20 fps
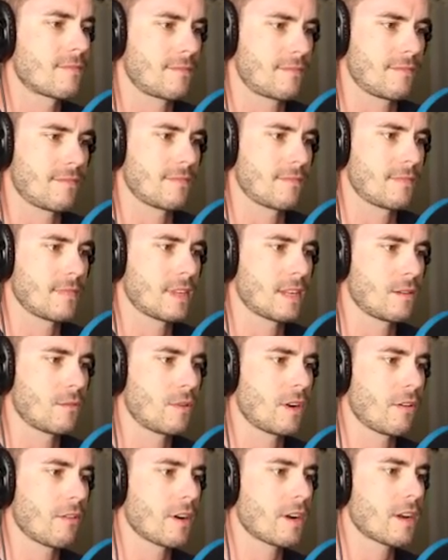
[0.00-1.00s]
Okay,
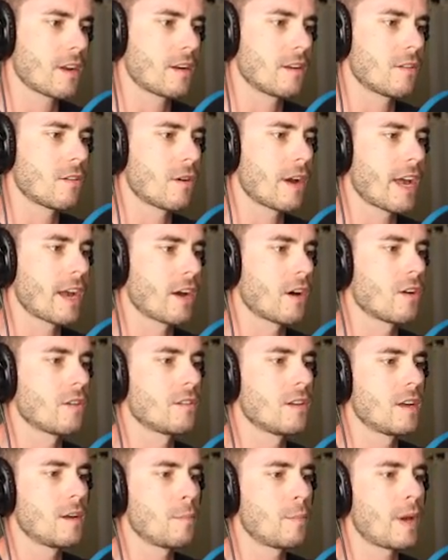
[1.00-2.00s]
What do you reckon? Well, hang
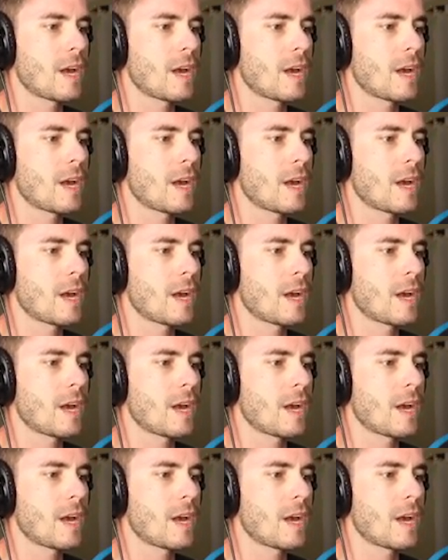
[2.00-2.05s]
on.